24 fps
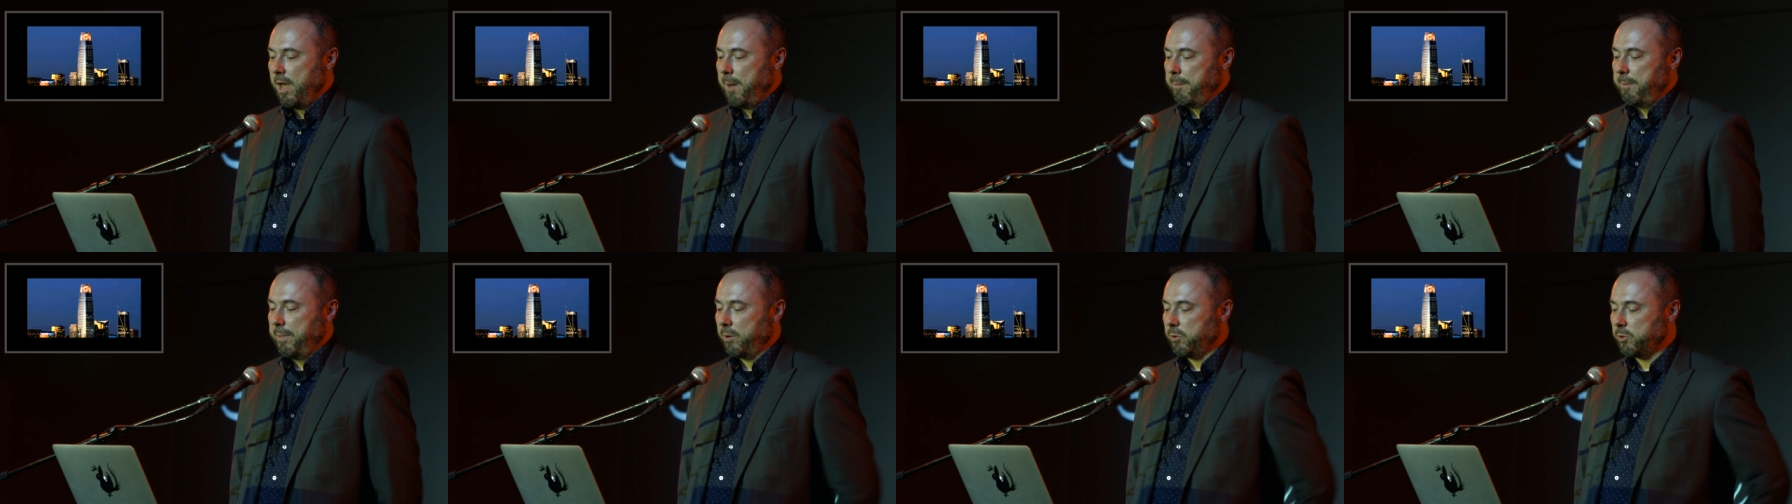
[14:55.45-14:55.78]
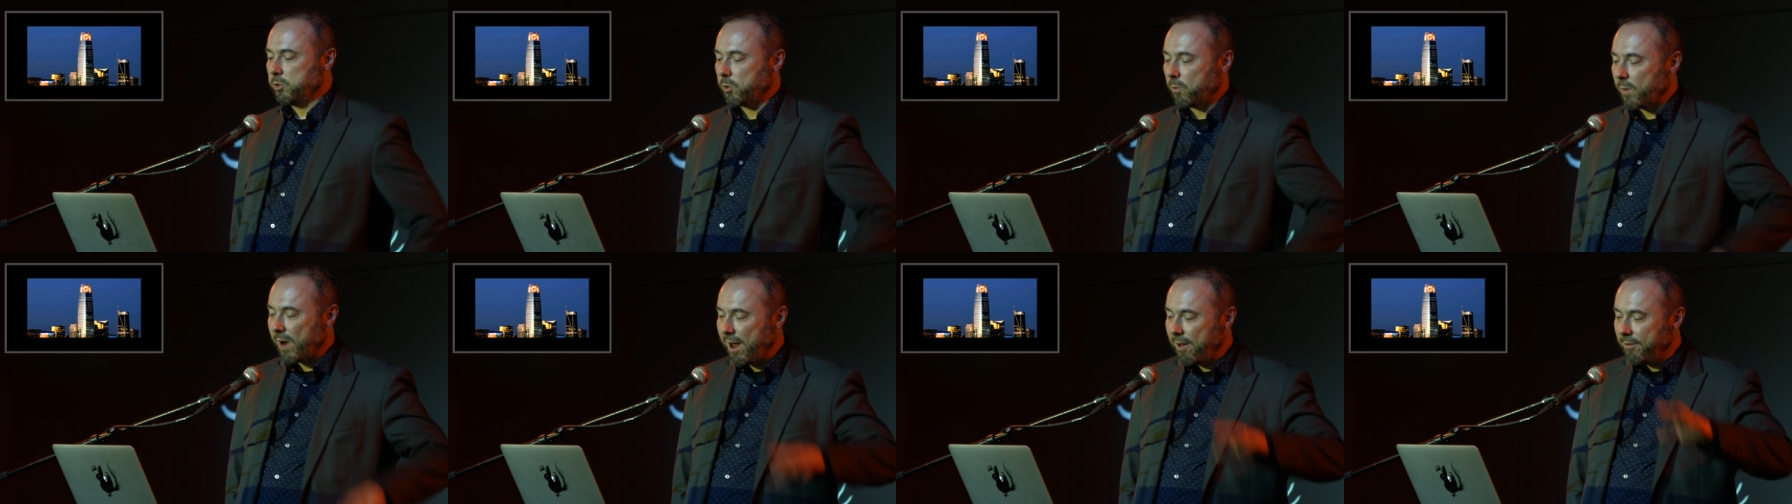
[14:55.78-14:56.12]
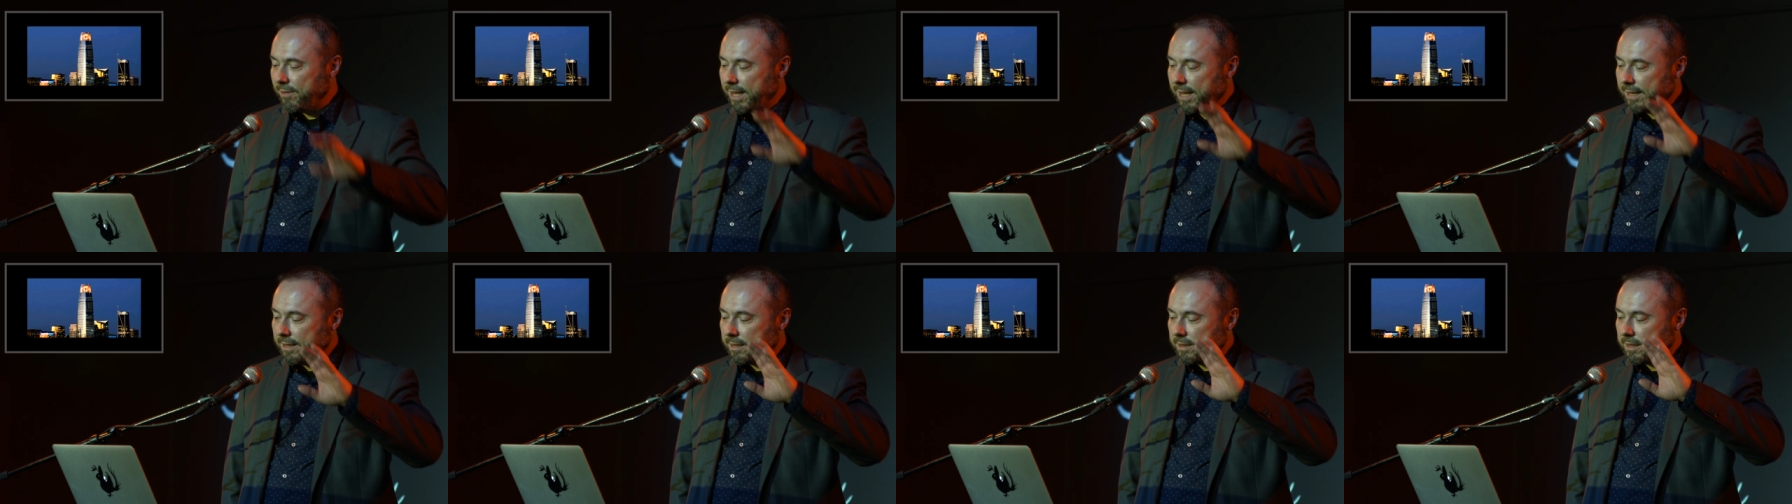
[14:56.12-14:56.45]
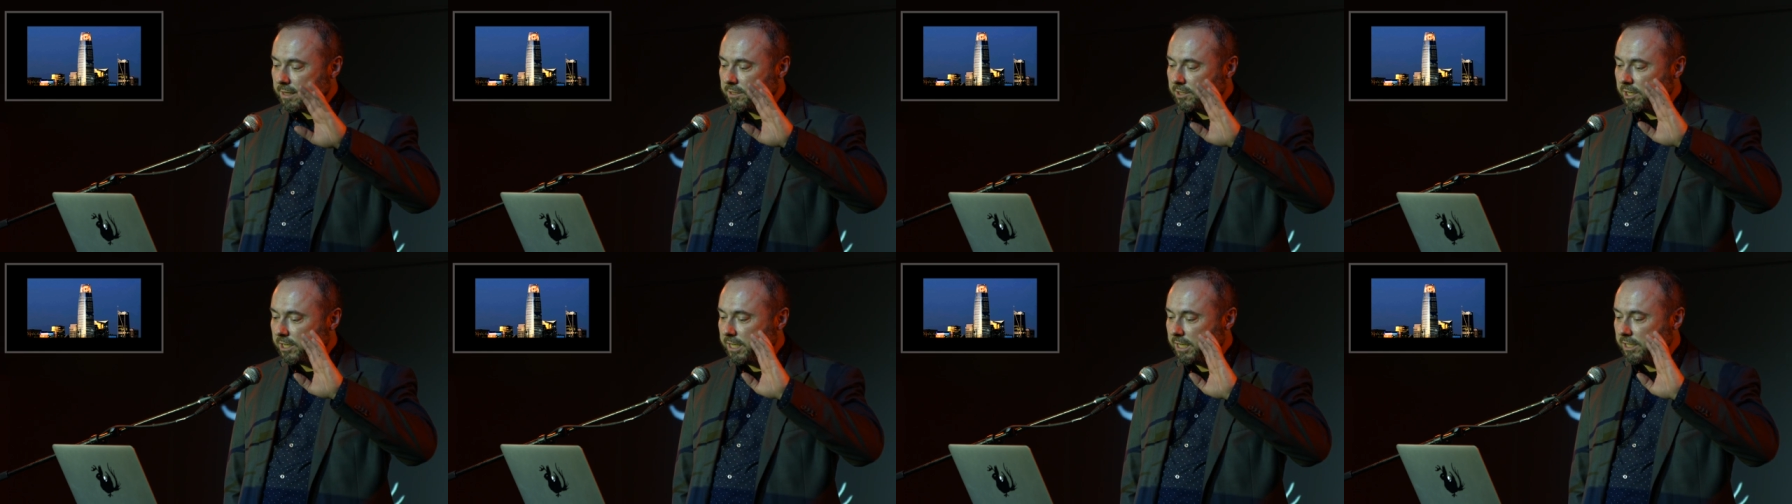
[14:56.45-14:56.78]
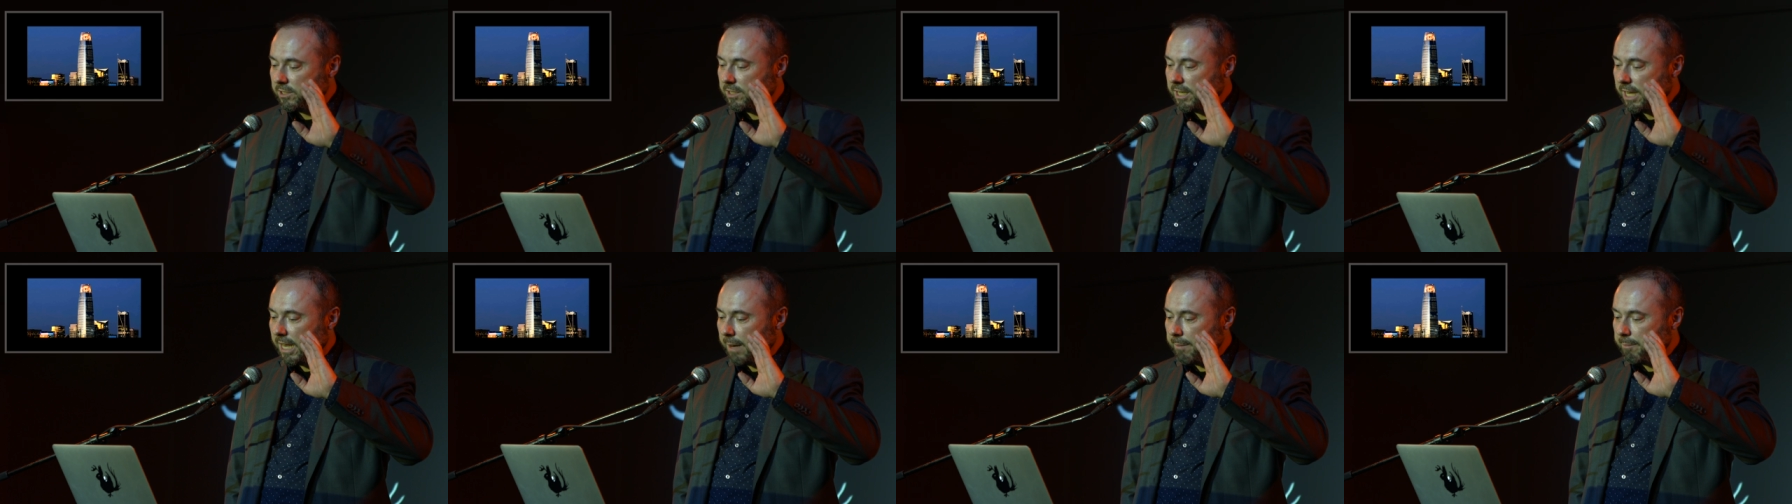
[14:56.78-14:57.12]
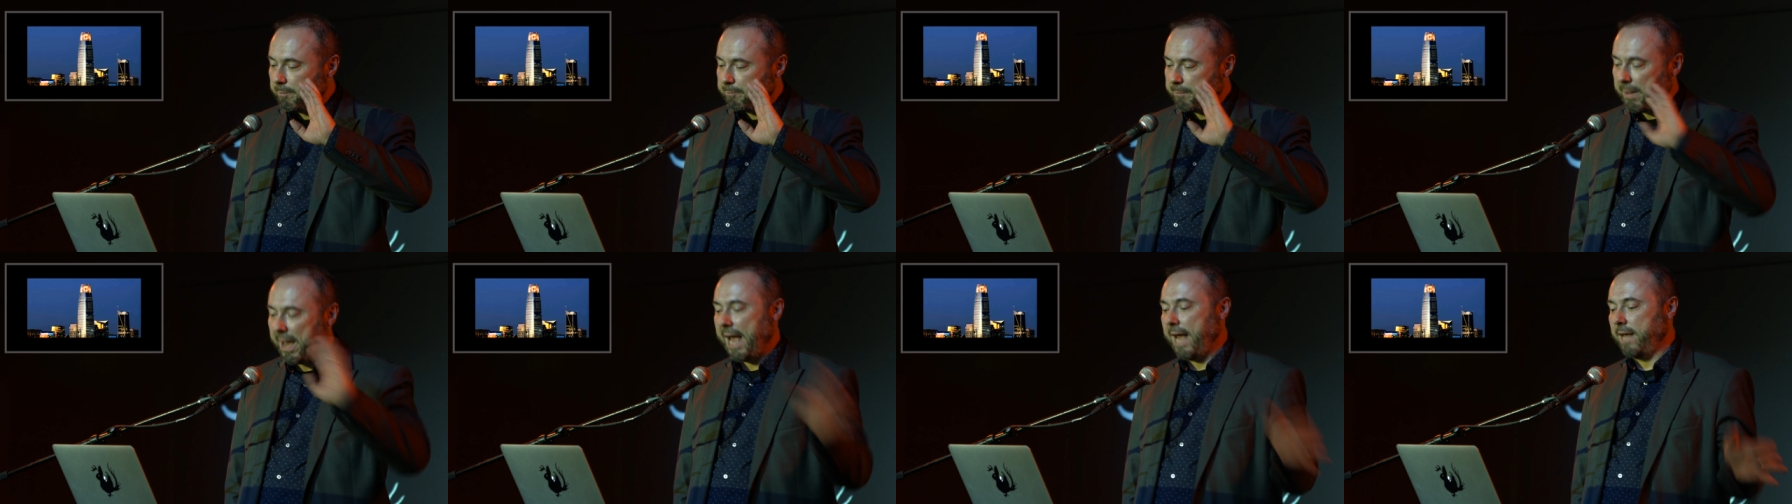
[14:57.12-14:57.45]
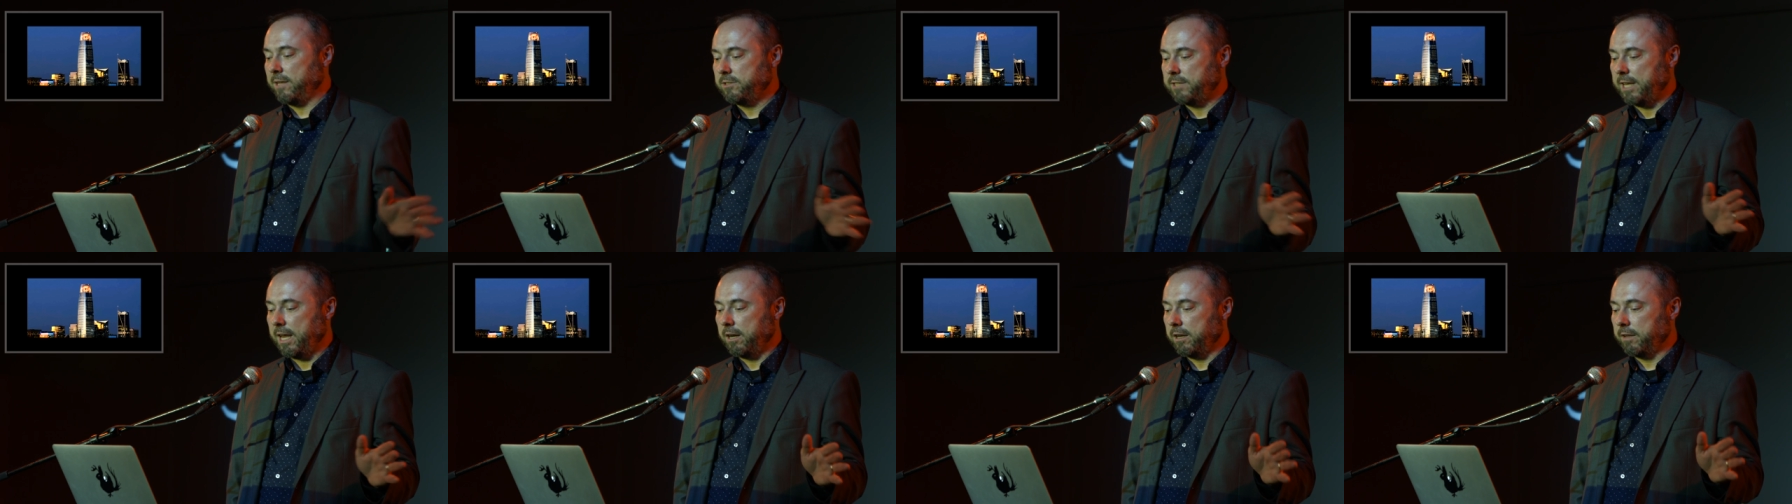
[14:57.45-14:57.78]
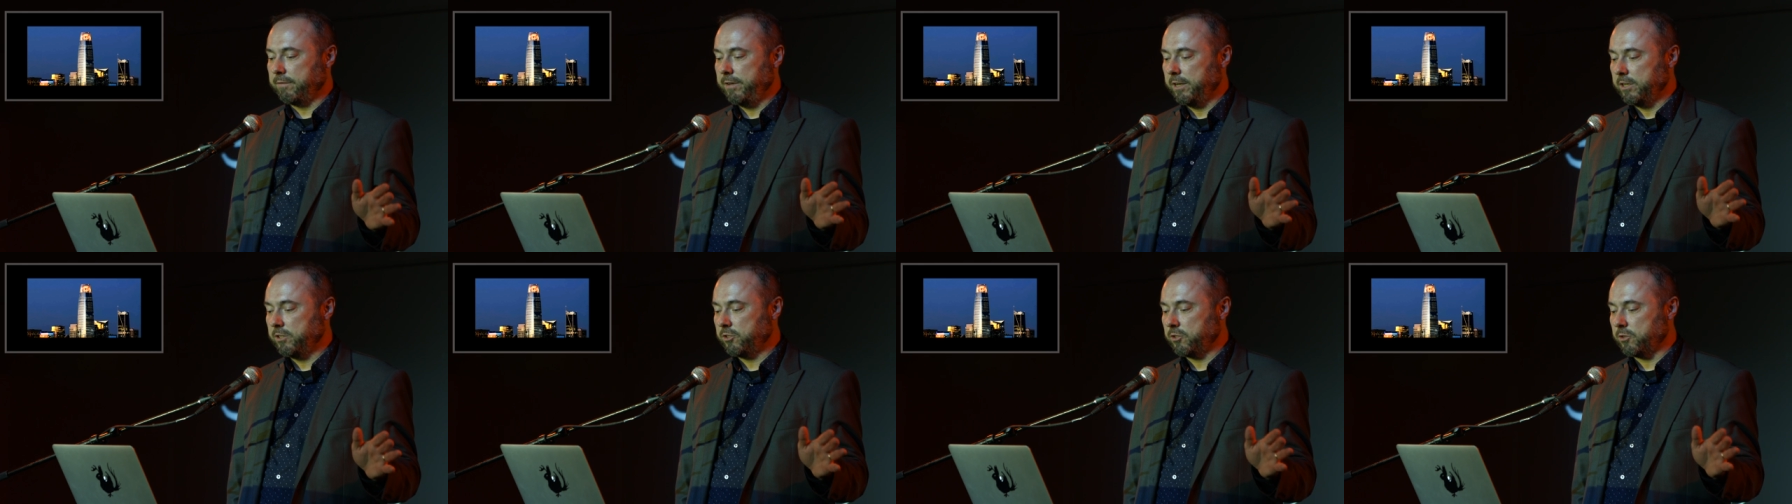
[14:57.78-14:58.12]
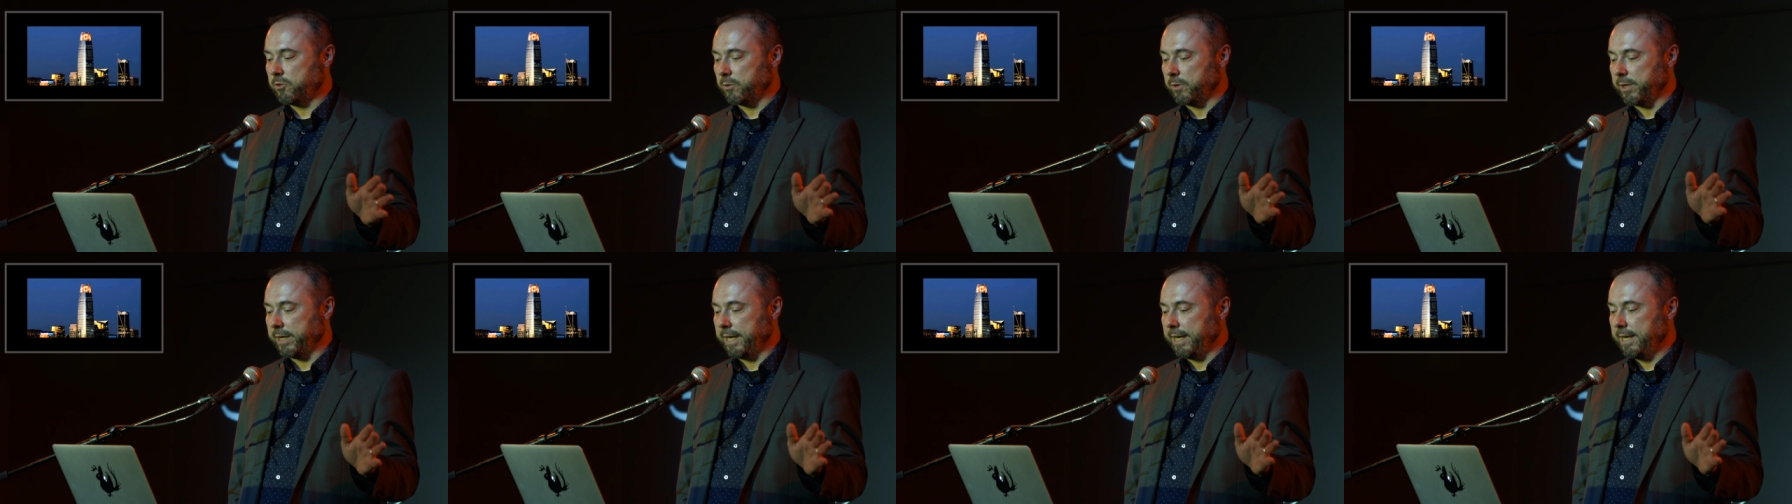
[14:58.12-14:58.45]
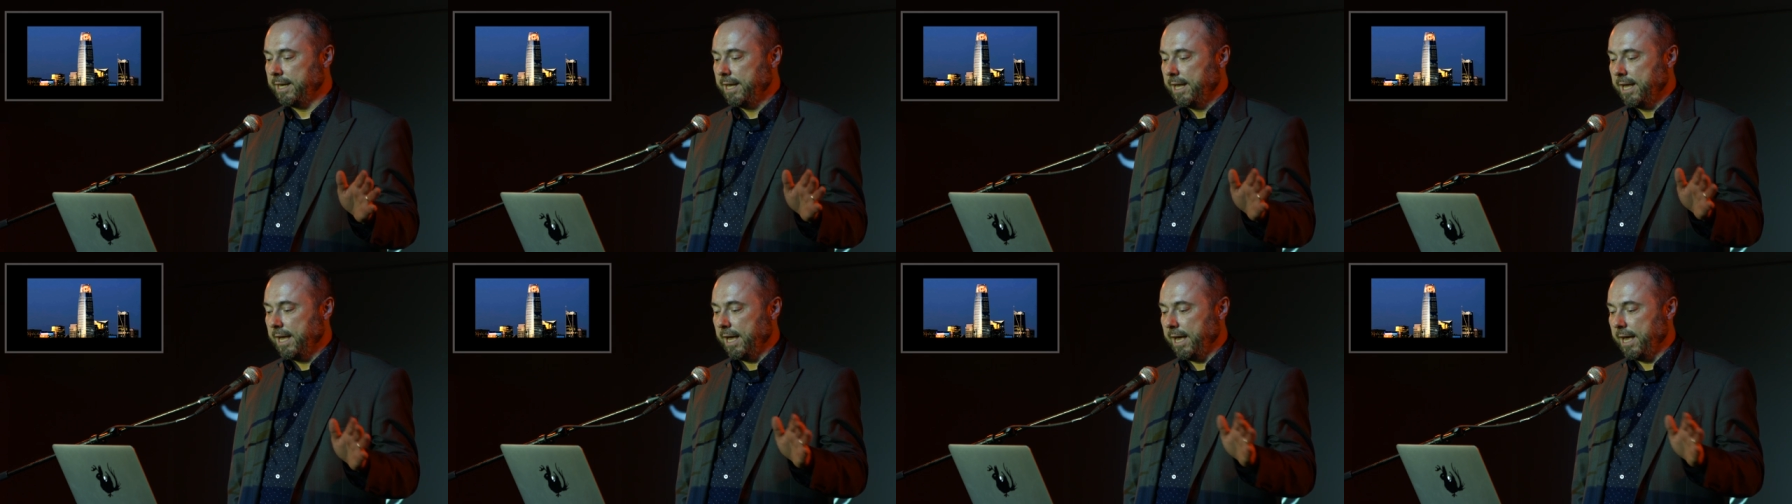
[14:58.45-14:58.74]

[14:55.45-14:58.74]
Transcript: But it was around then that the city's name passed out of history